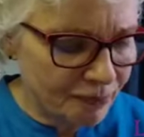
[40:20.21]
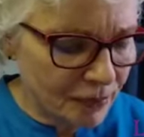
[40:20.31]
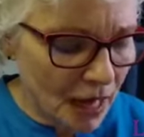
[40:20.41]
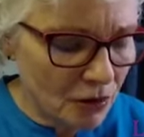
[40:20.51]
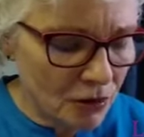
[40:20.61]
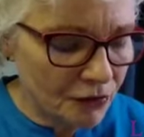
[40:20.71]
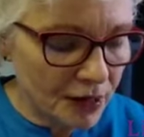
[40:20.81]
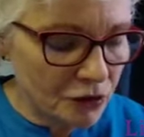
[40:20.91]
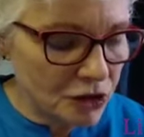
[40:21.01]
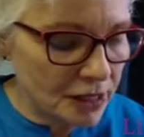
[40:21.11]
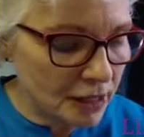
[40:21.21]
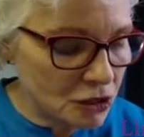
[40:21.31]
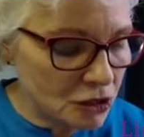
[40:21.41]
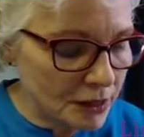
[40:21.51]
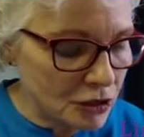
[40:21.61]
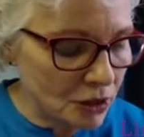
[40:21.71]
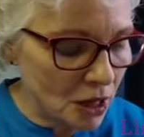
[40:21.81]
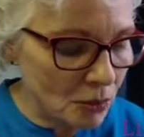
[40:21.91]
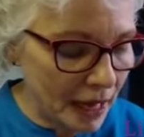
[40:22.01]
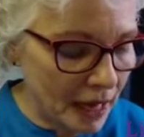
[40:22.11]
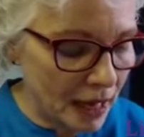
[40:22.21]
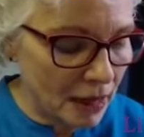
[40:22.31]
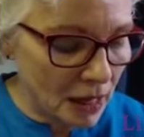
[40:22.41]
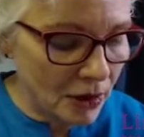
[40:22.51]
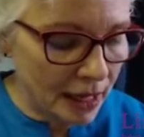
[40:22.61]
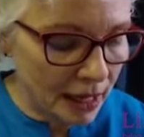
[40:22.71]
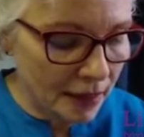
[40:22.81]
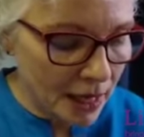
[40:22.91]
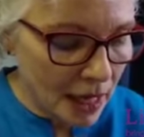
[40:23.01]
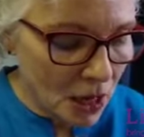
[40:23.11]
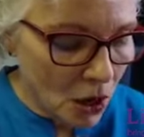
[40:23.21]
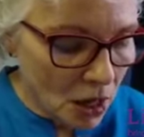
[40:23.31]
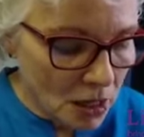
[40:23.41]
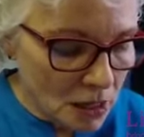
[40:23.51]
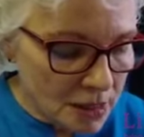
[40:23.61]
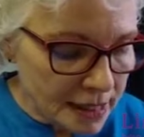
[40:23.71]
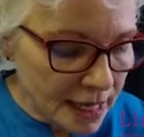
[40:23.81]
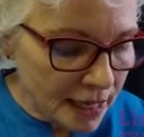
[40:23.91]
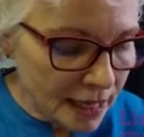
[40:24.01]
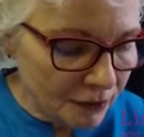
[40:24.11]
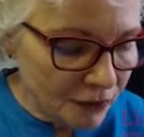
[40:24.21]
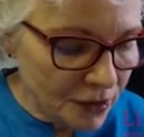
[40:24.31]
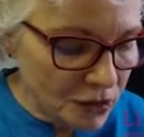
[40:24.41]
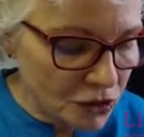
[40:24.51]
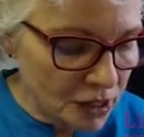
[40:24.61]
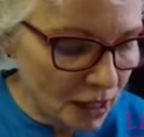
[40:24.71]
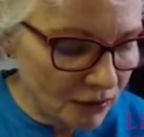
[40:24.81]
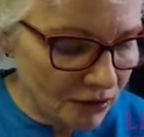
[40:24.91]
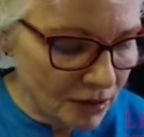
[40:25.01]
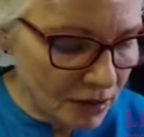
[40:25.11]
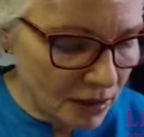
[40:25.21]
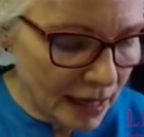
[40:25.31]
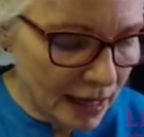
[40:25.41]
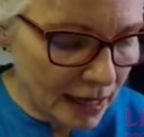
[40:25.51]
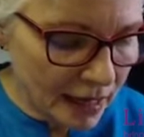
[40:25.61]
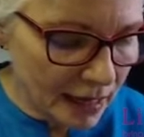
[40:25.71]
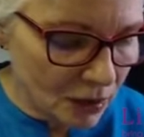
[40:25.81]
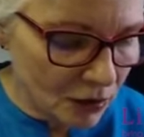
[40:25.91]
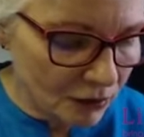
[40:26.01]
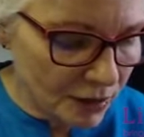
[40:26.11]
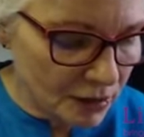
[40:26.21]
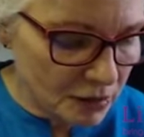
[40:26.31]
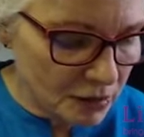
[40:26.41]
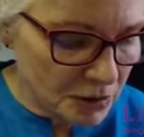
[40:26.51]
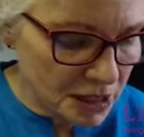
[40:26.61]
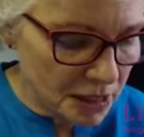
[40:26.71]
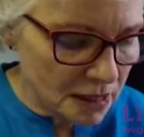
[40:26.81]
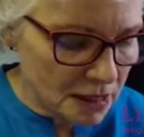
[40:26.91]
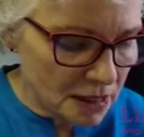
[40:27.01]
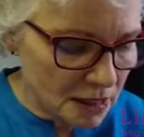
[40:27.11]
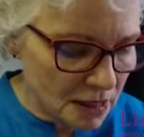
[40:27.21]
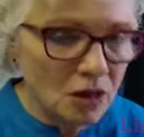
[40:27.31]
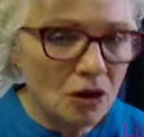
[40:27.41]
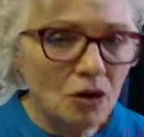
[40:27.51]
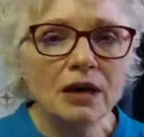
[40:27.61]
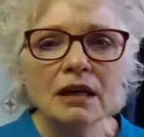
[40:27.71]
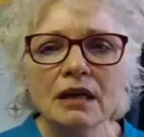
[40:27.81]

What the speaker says: I don't know if I understand this question. Oh, Pal. Okay. Standing up for yourself and letting go of others' mistakes. Well,